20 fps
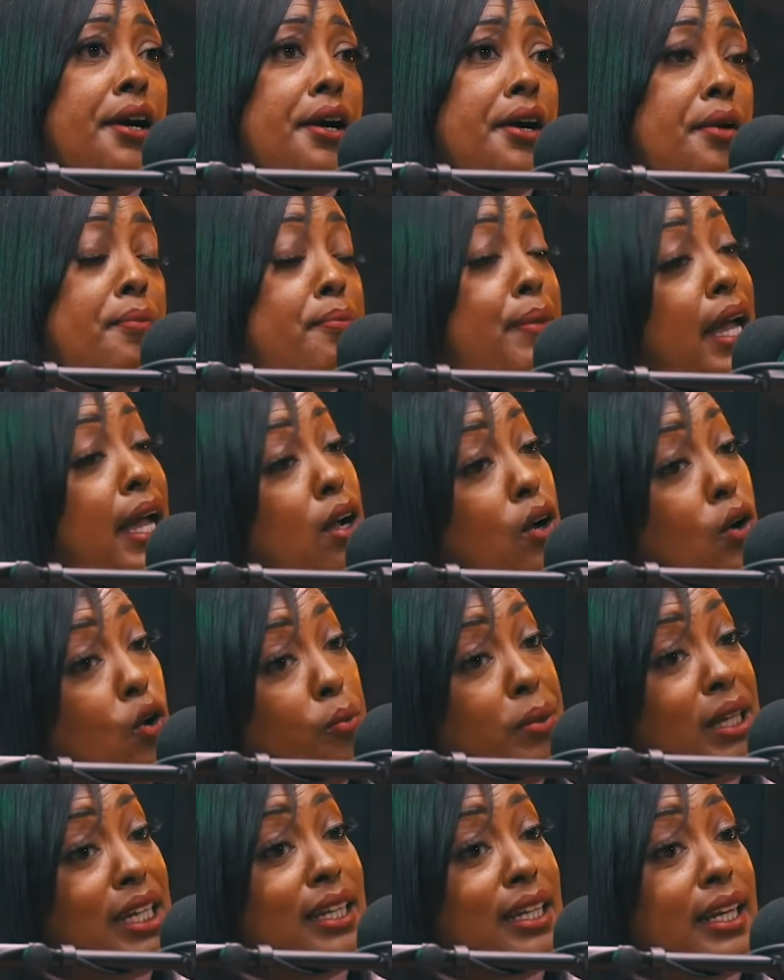um, back
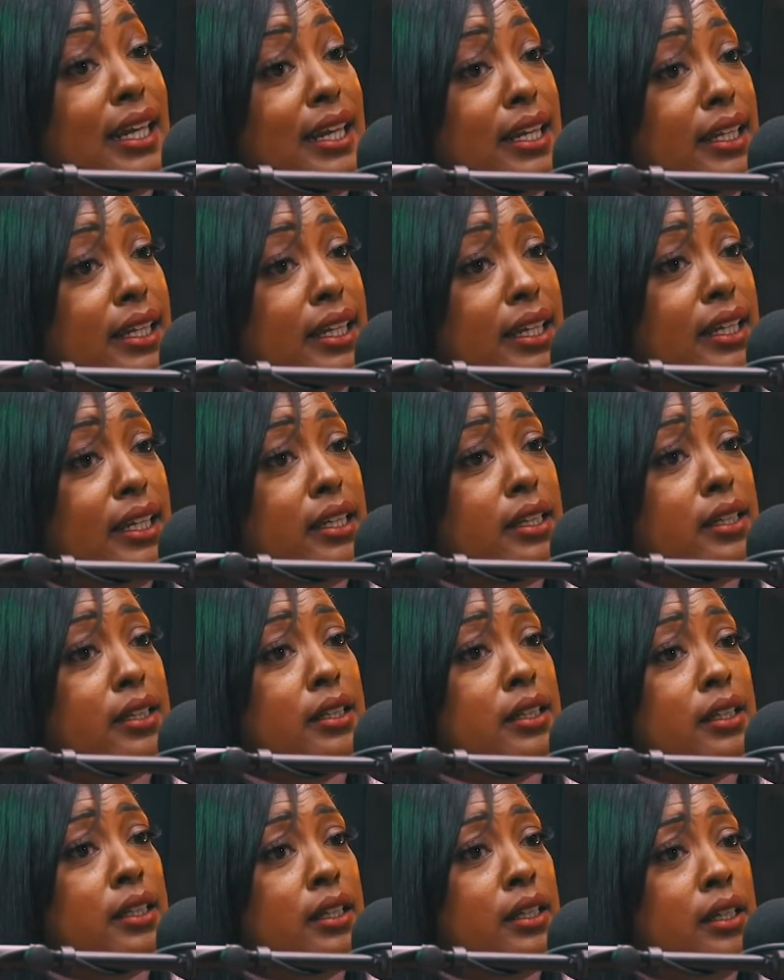home in Connecticut.
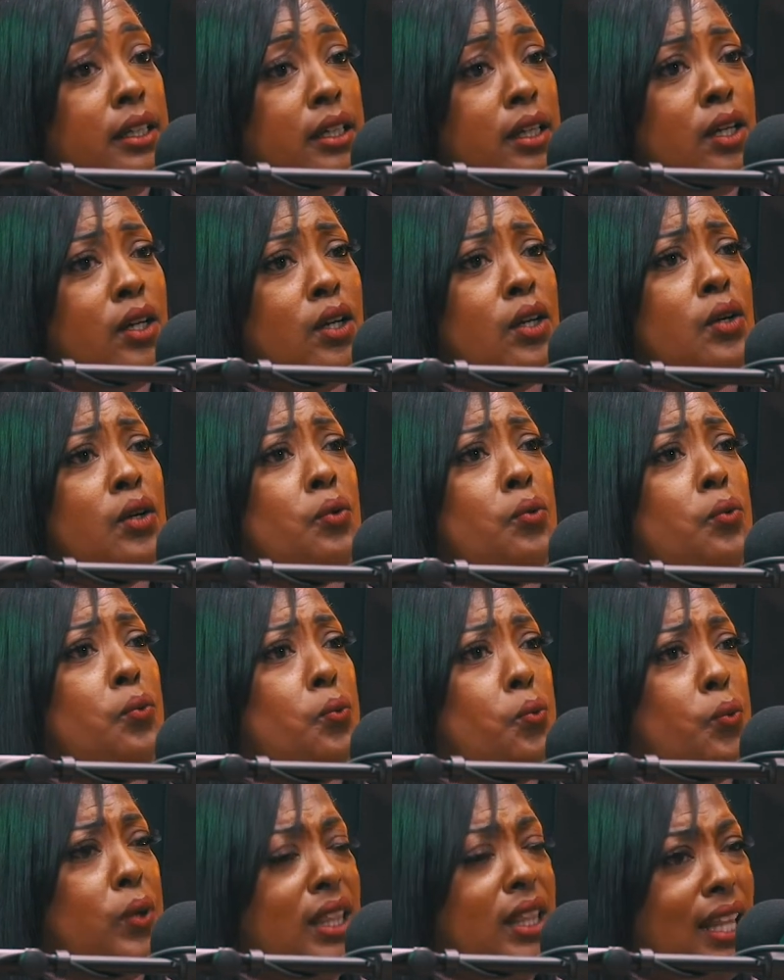
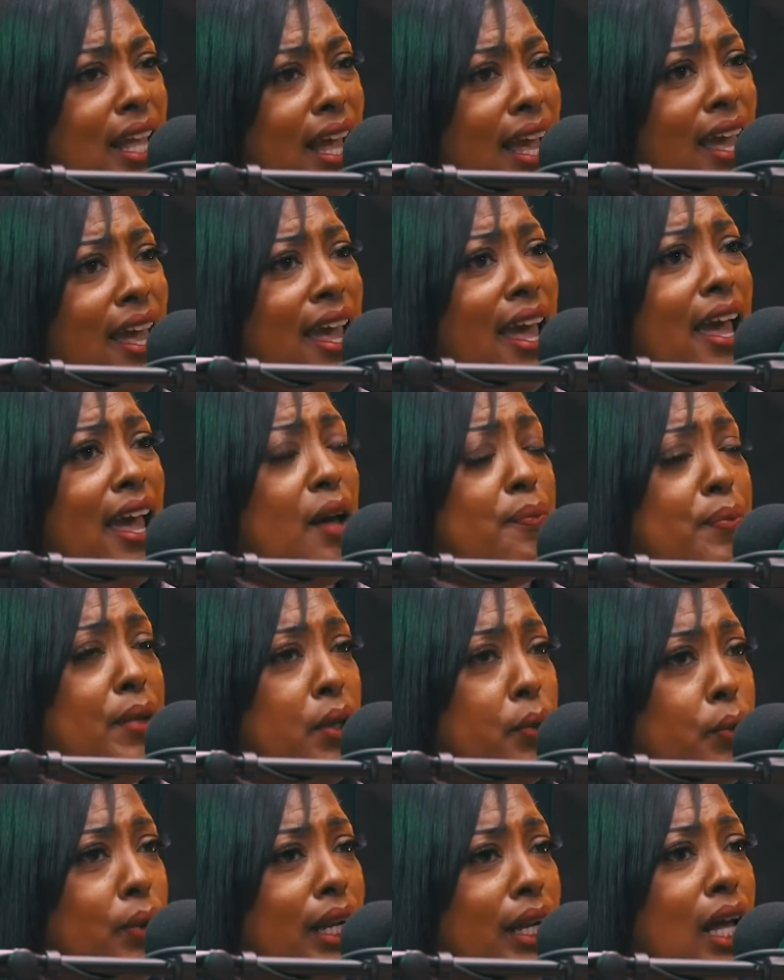When that
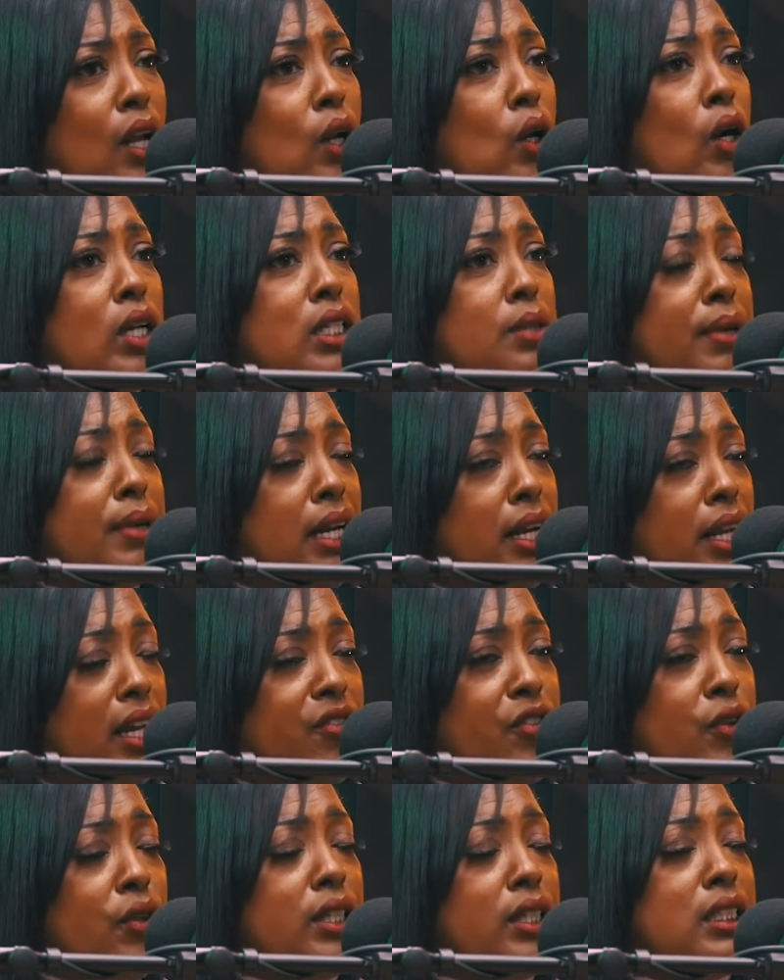happened, when I lost my
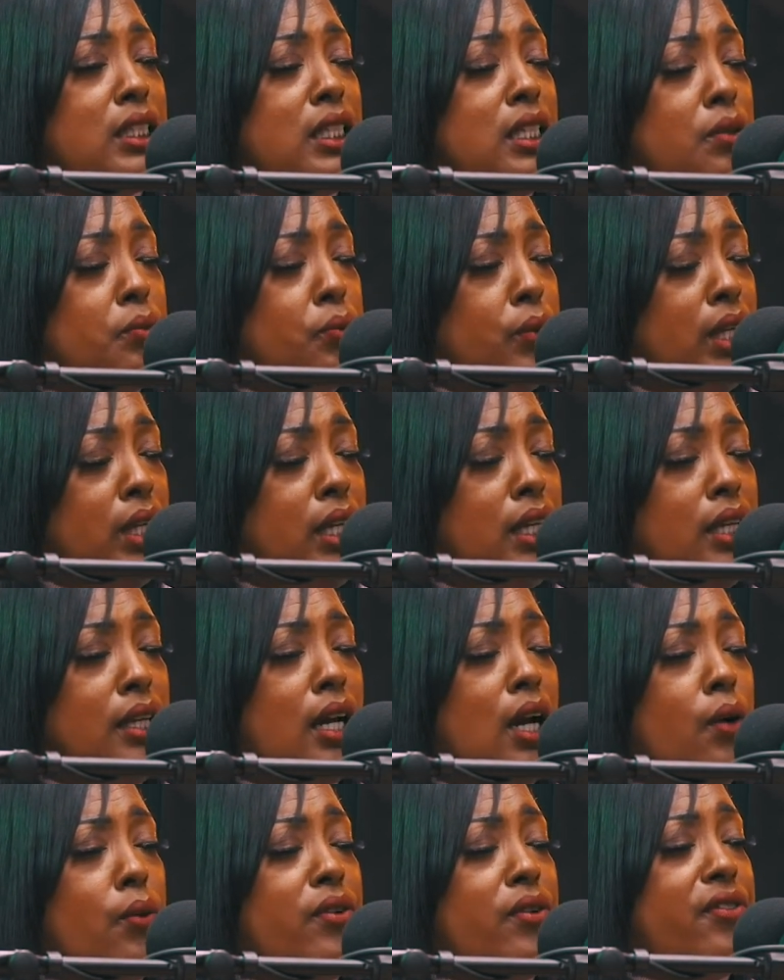nephew, because he he and
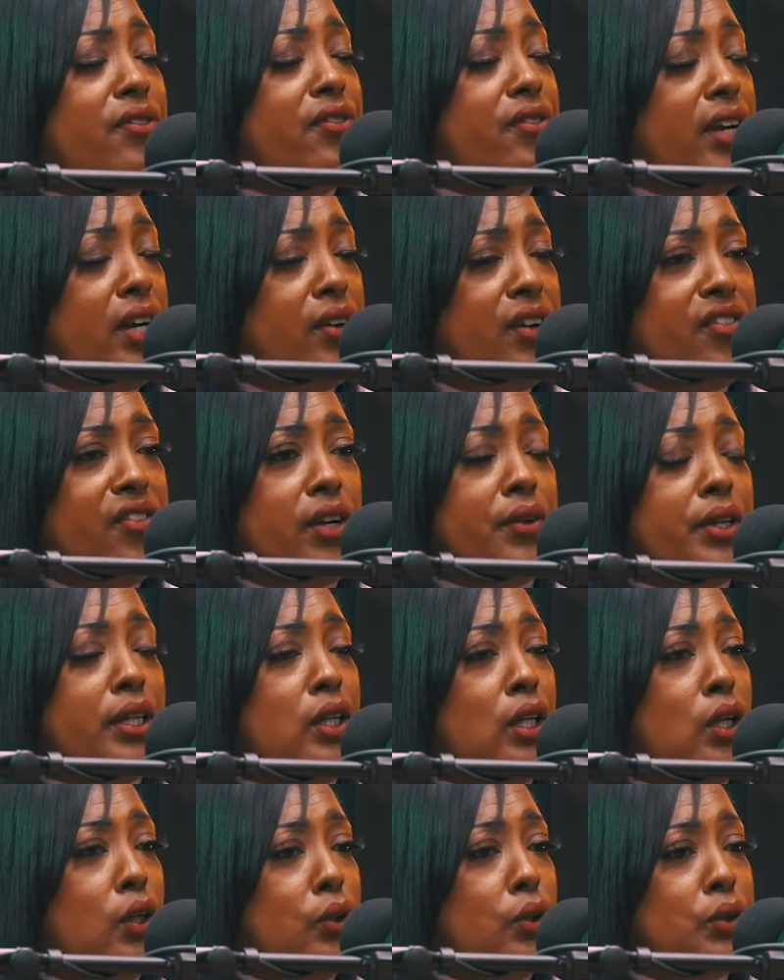I were very very
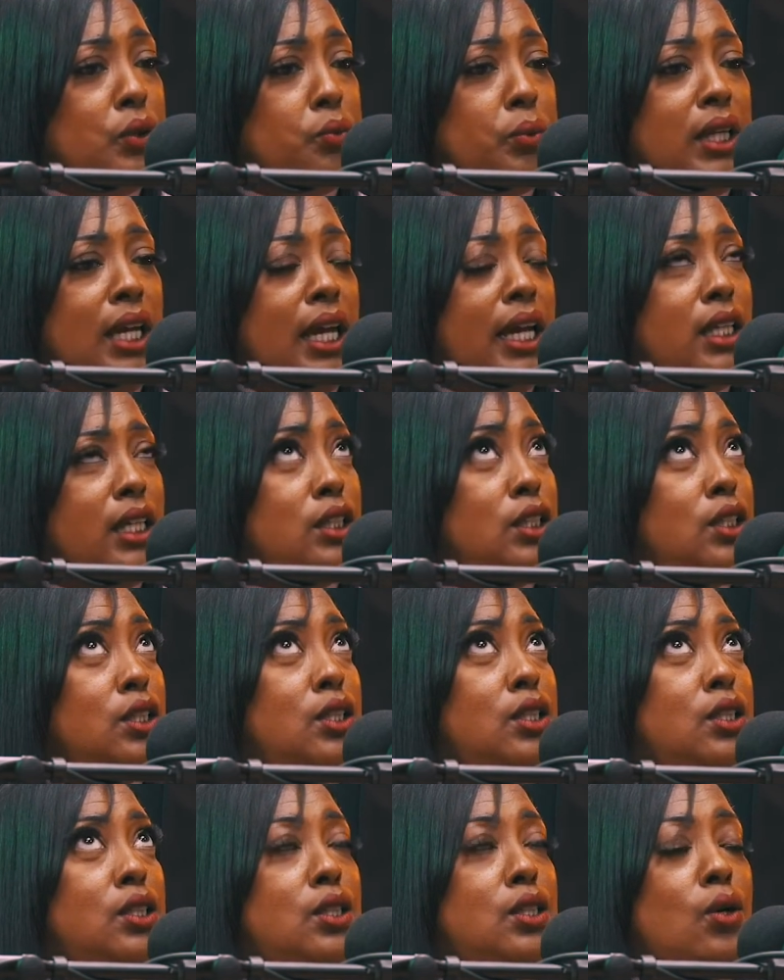close, we had
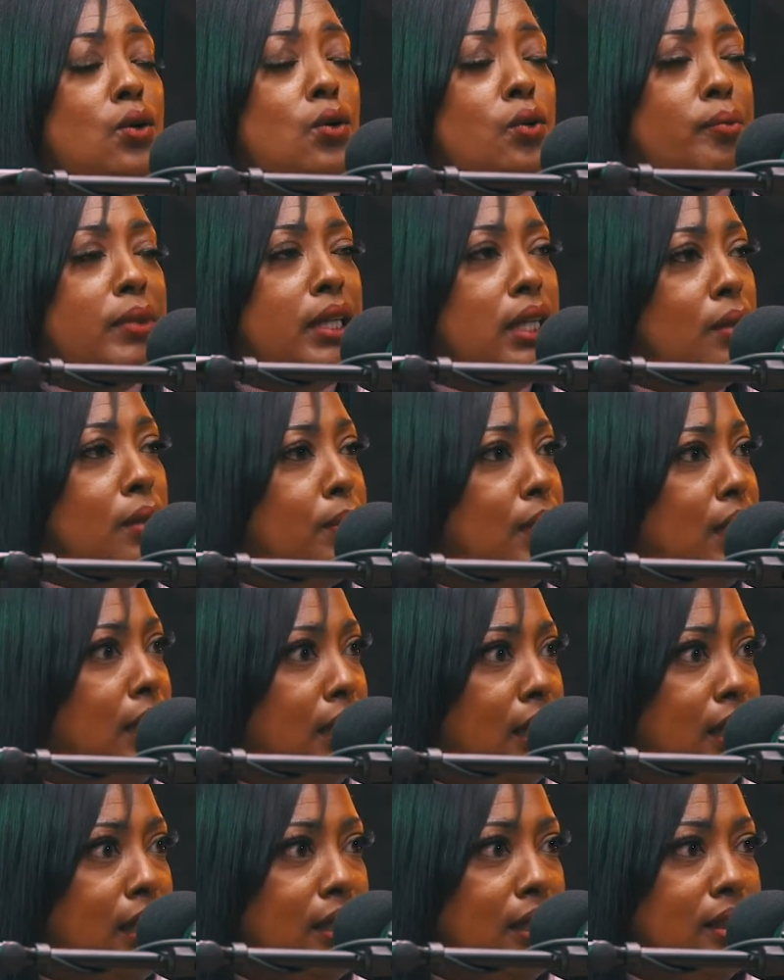so many
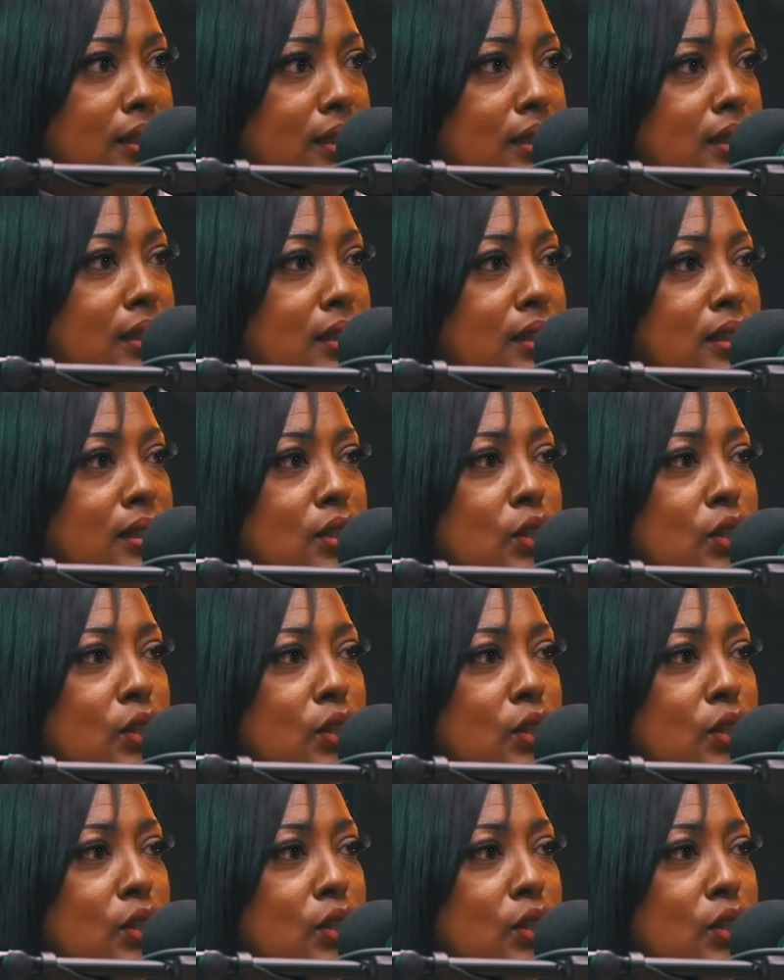plans.